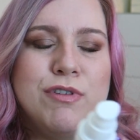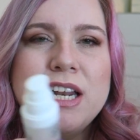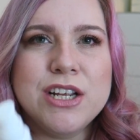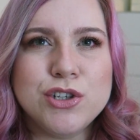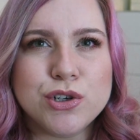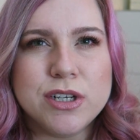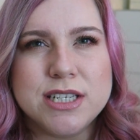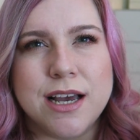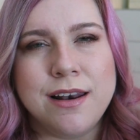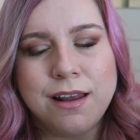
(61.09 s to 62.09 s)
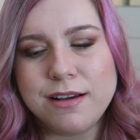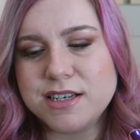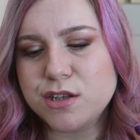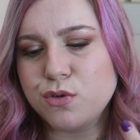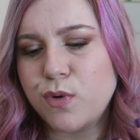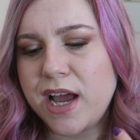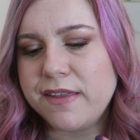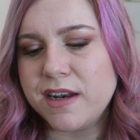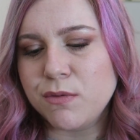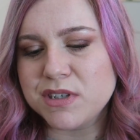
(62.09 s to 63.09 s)
really enjoyed it. I liked the
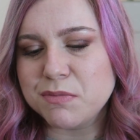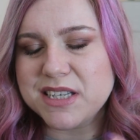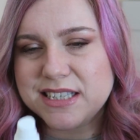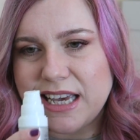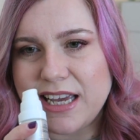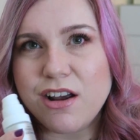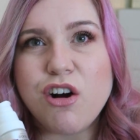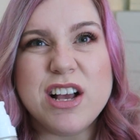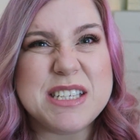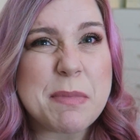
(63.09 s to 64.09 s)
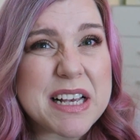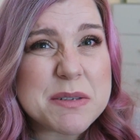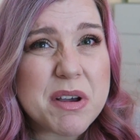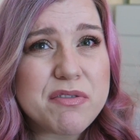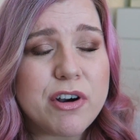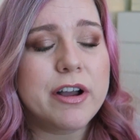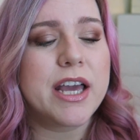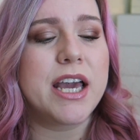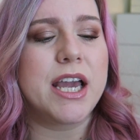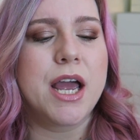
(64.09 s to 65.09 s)
way that it was on my skin. It smells a bit
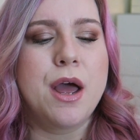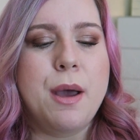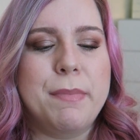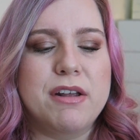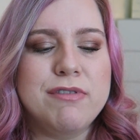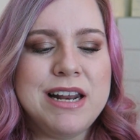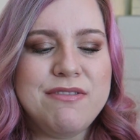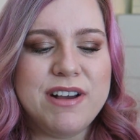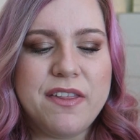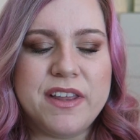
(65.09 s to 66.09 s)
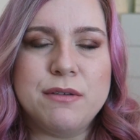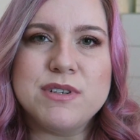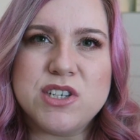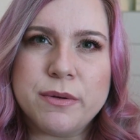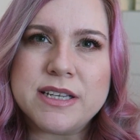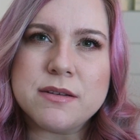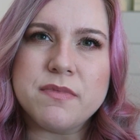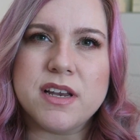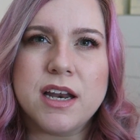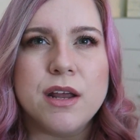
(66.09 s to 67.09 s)
funky, but I really felt that it was doing
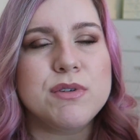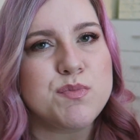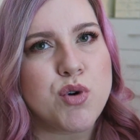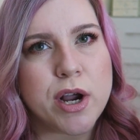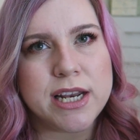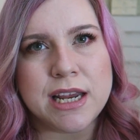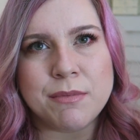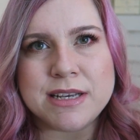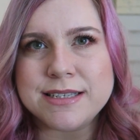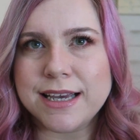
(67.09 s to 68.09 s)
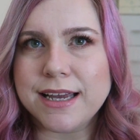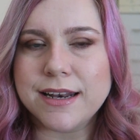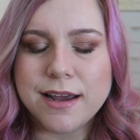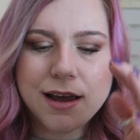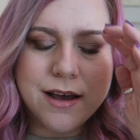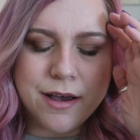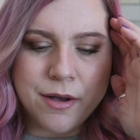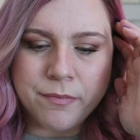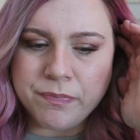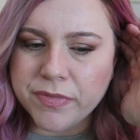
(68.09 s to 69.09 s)
something and it was brightening my skin.
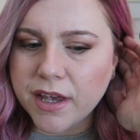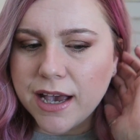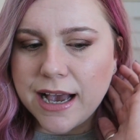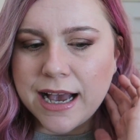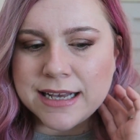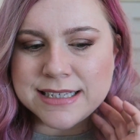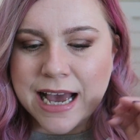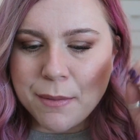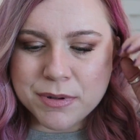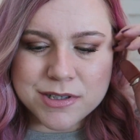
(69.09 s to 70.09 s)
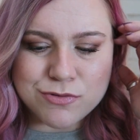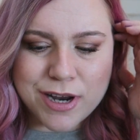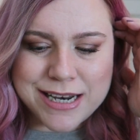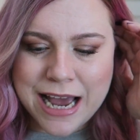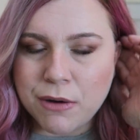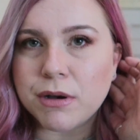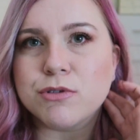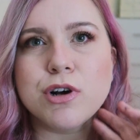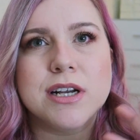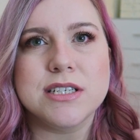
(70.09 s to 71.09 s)
As it happens right now,
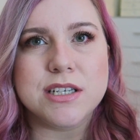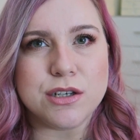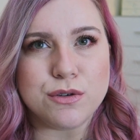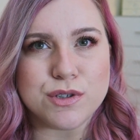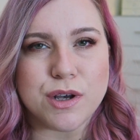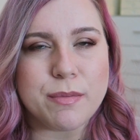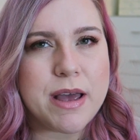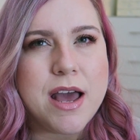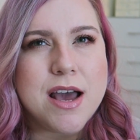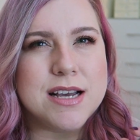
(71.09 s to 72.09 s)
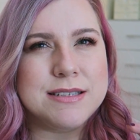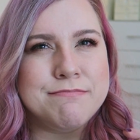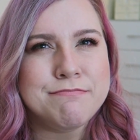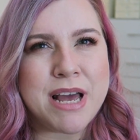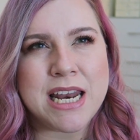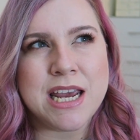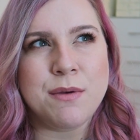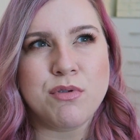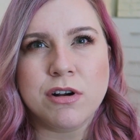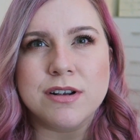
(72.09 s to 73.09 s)
I'm trying to use up as
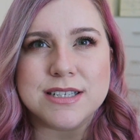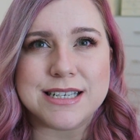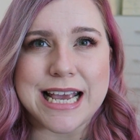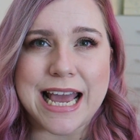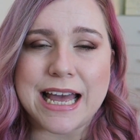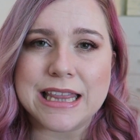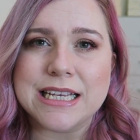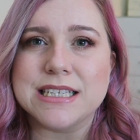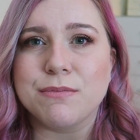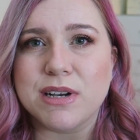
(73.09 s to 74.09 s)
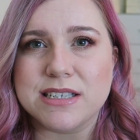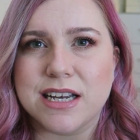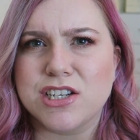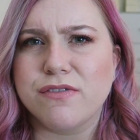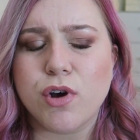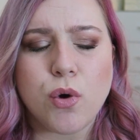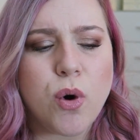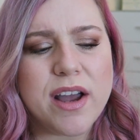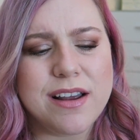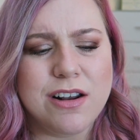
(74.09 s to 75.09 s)
many products as I can that's in my stash. I've got
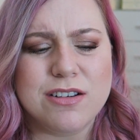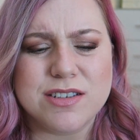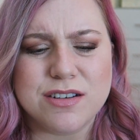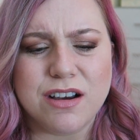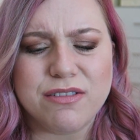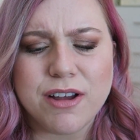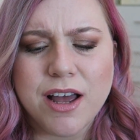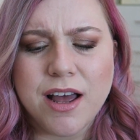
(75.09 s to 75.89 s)
quite a lot of stuff,